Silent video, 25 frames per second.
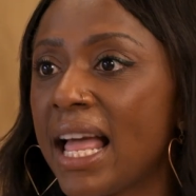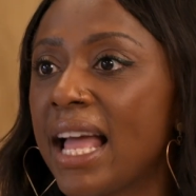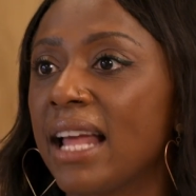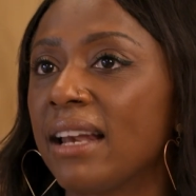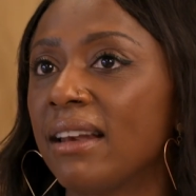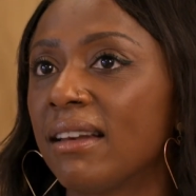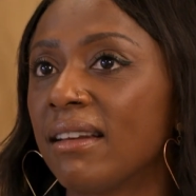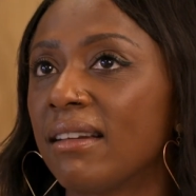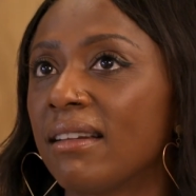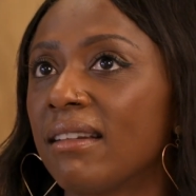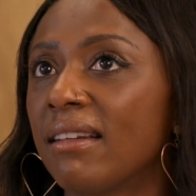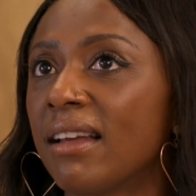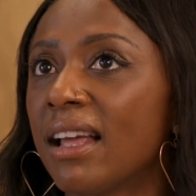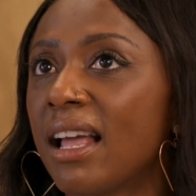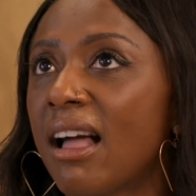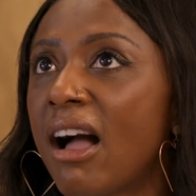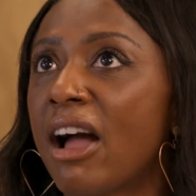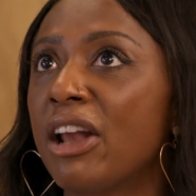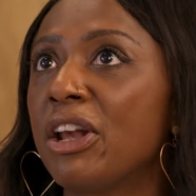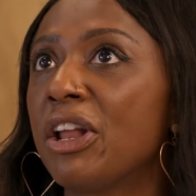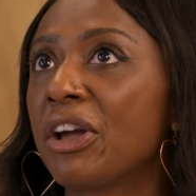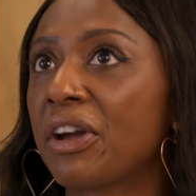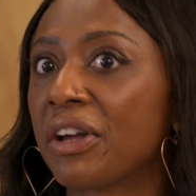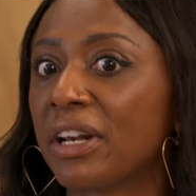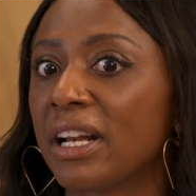then
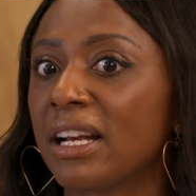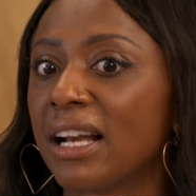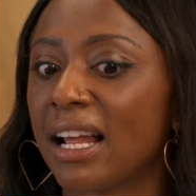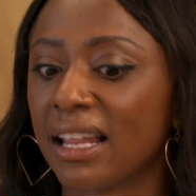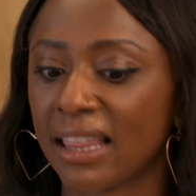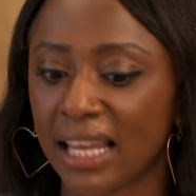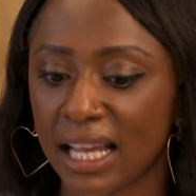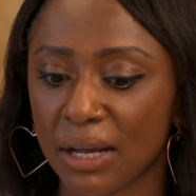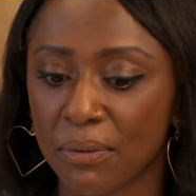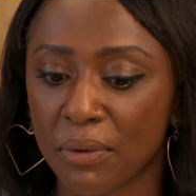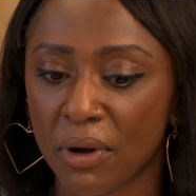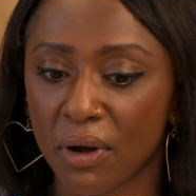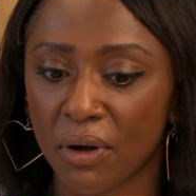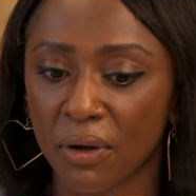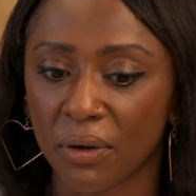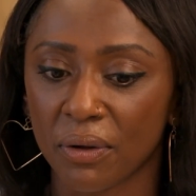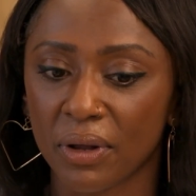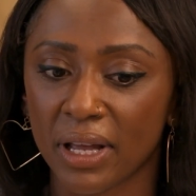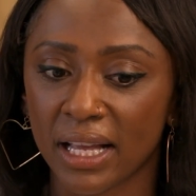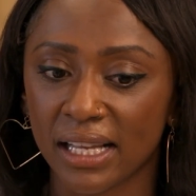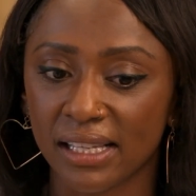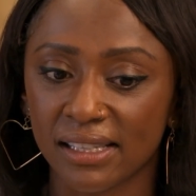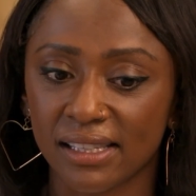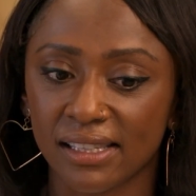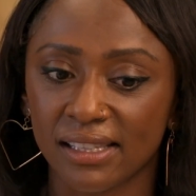I look at it and I think,
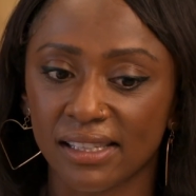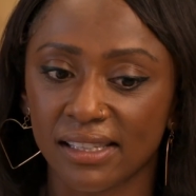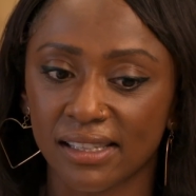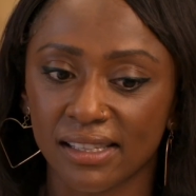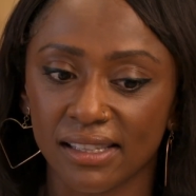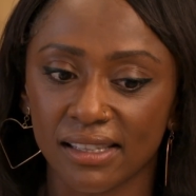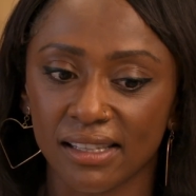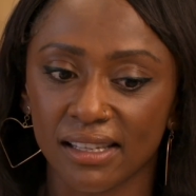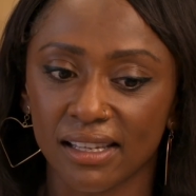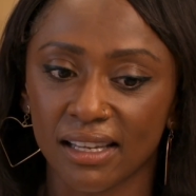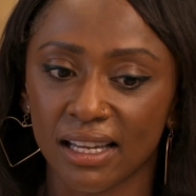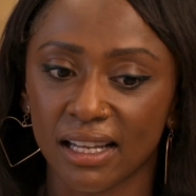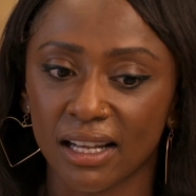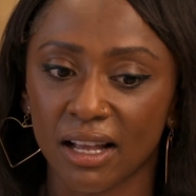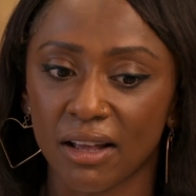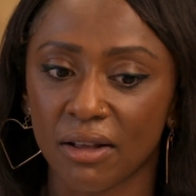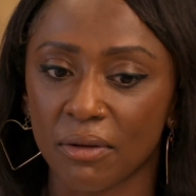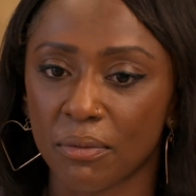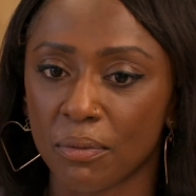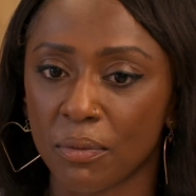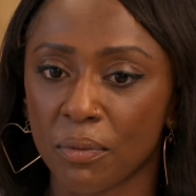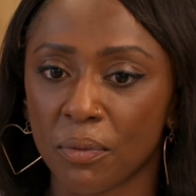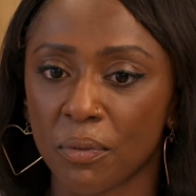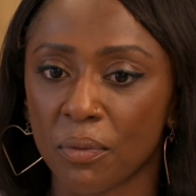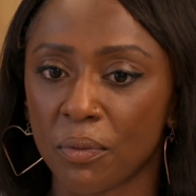well, it's, you
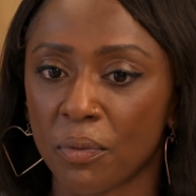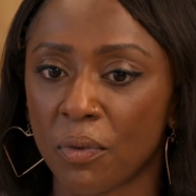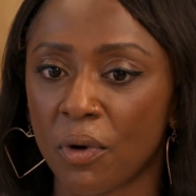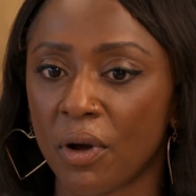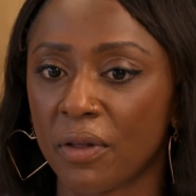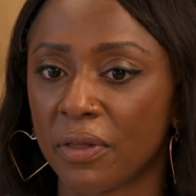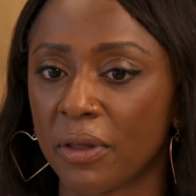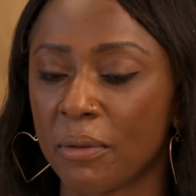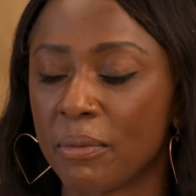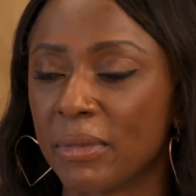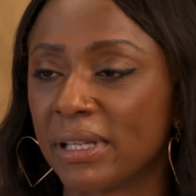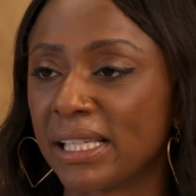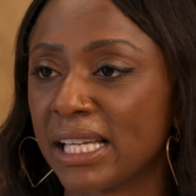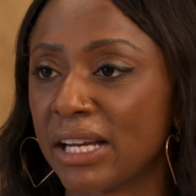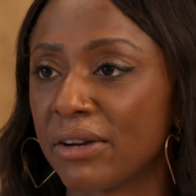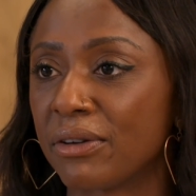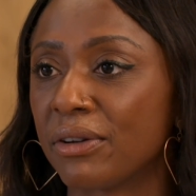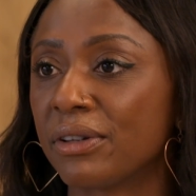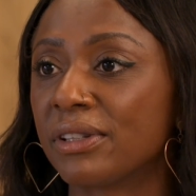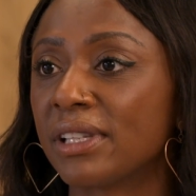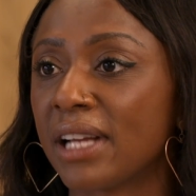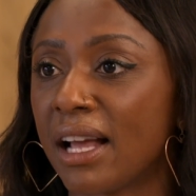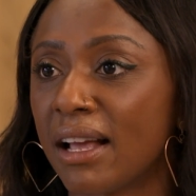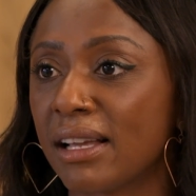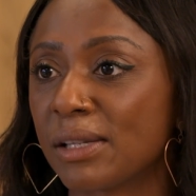know, what the
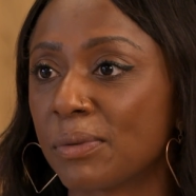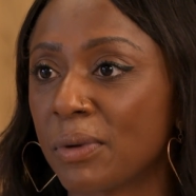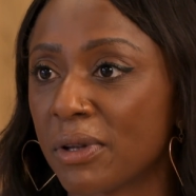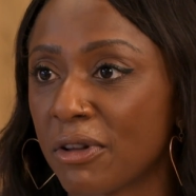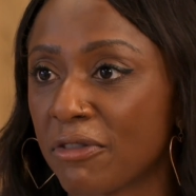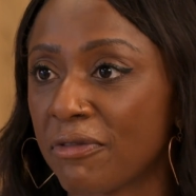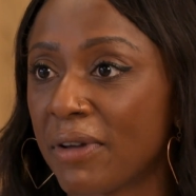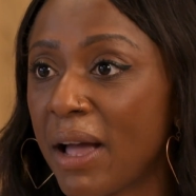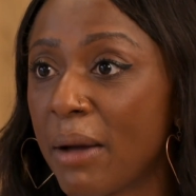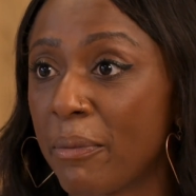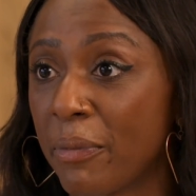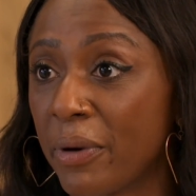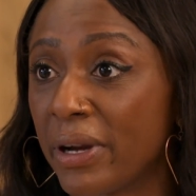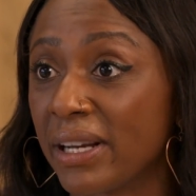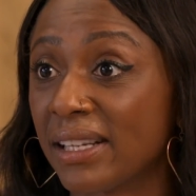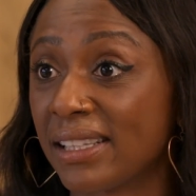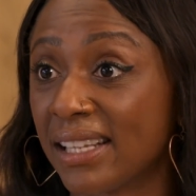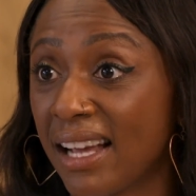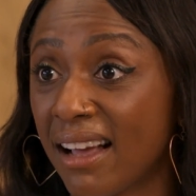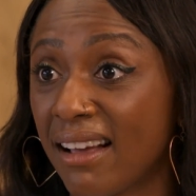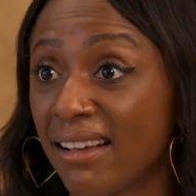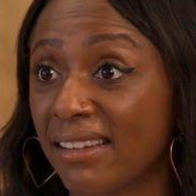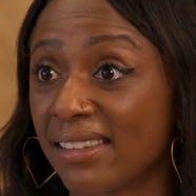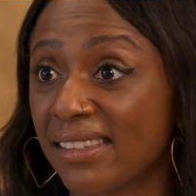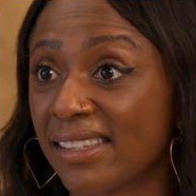material does, what the fabric
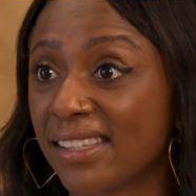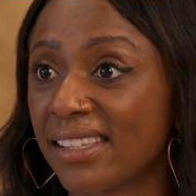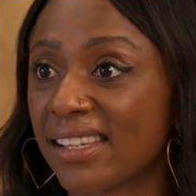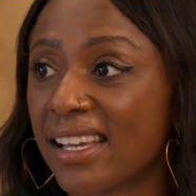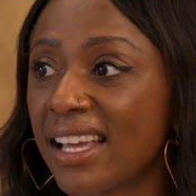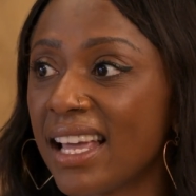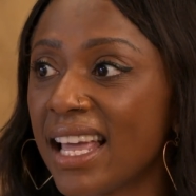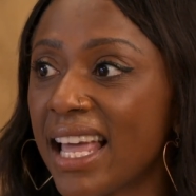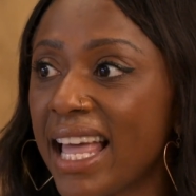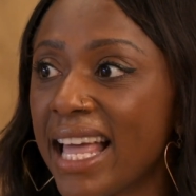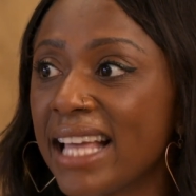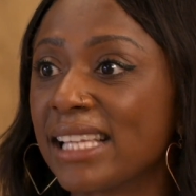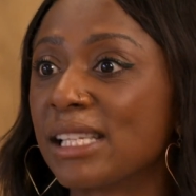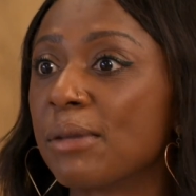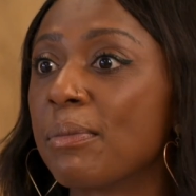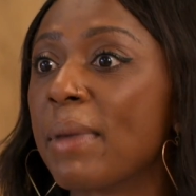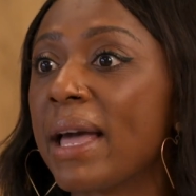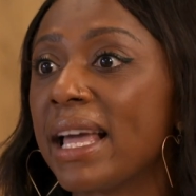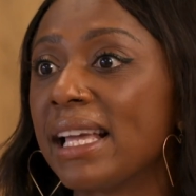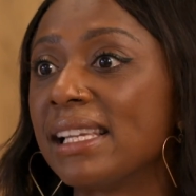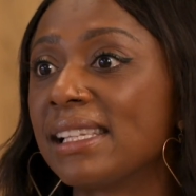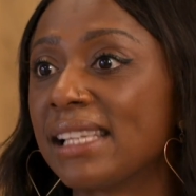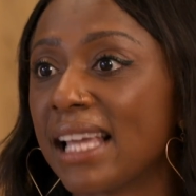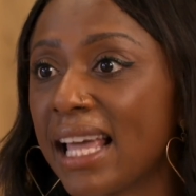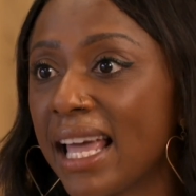does is
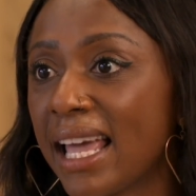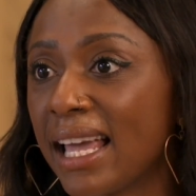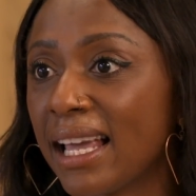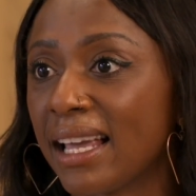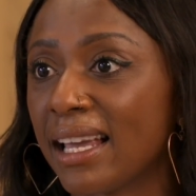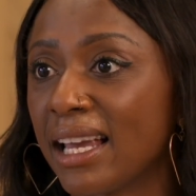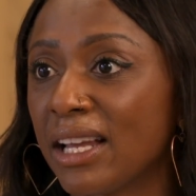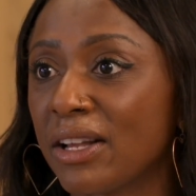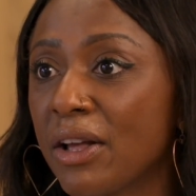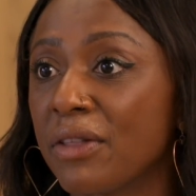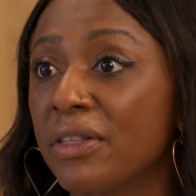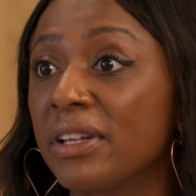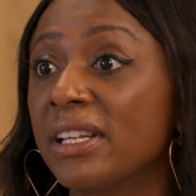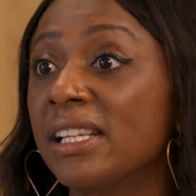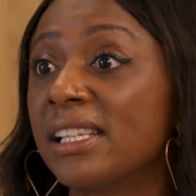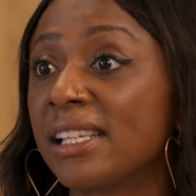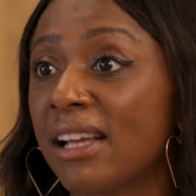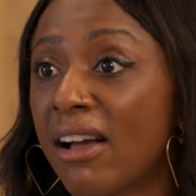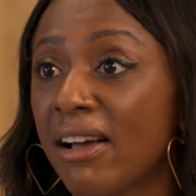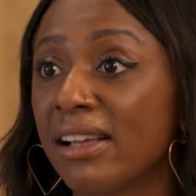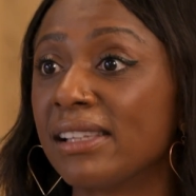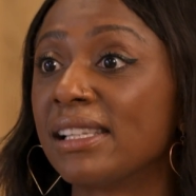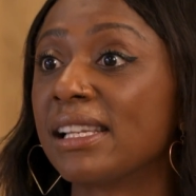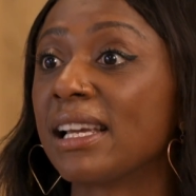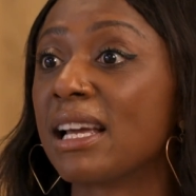amazing. You know, the
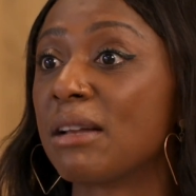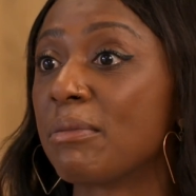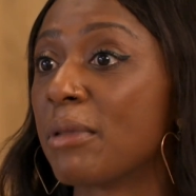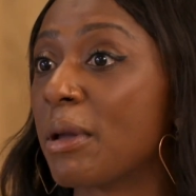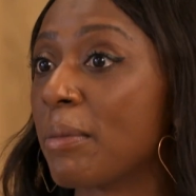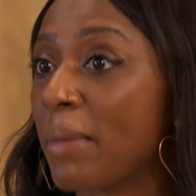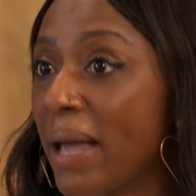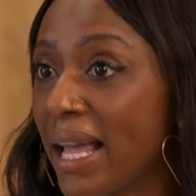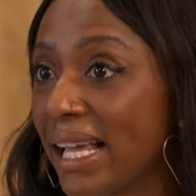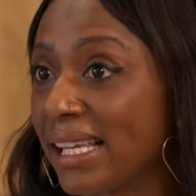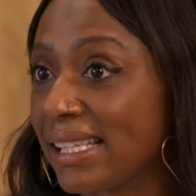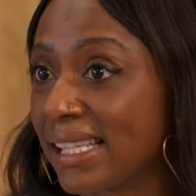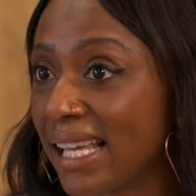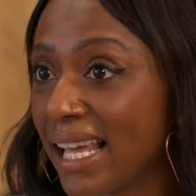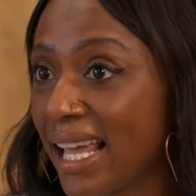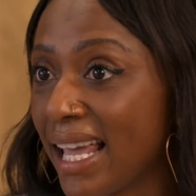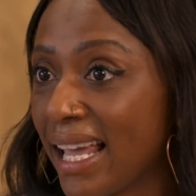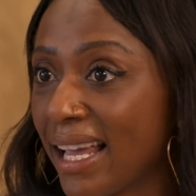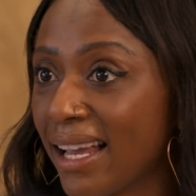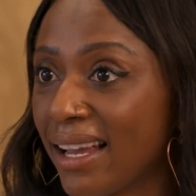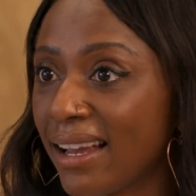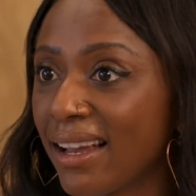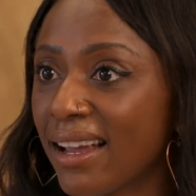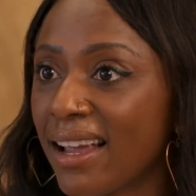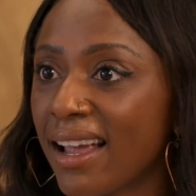designs are going to be
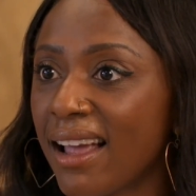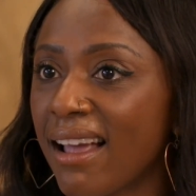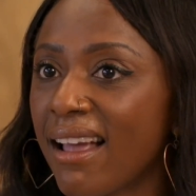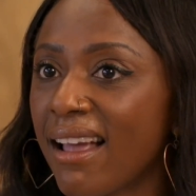amazing.